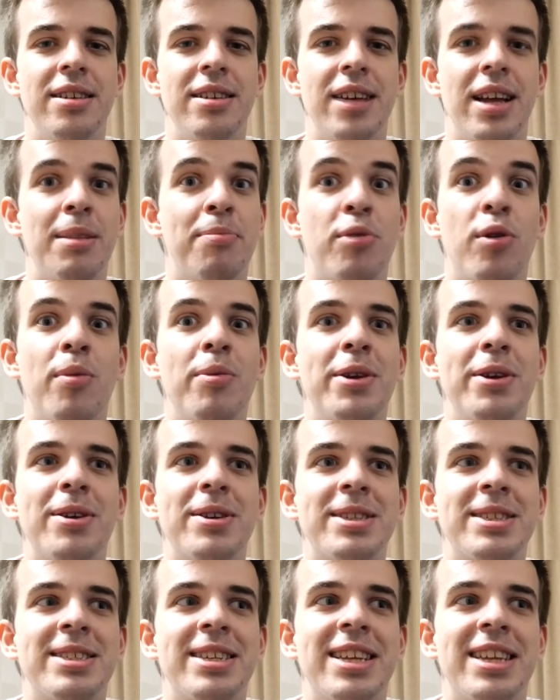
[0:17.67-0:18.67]
And probably you're
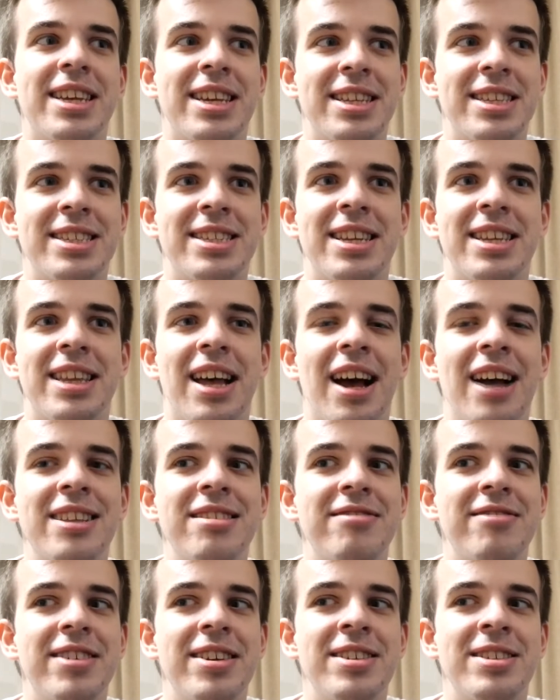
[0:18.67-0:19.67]
thinking that
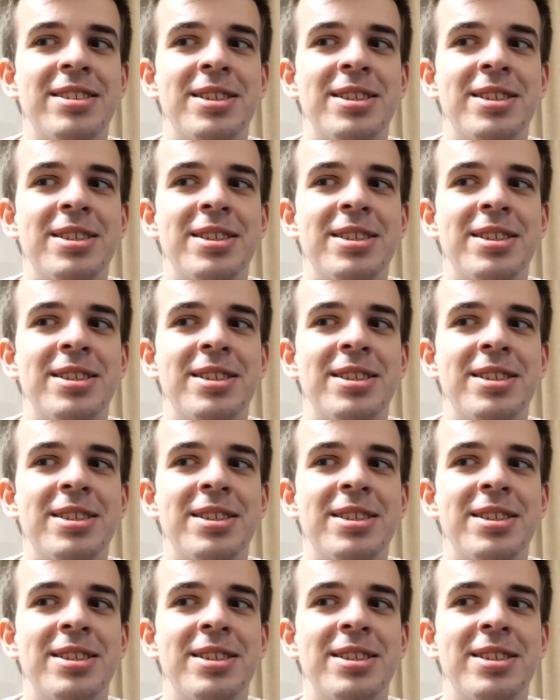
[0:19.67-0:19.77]
Andrii in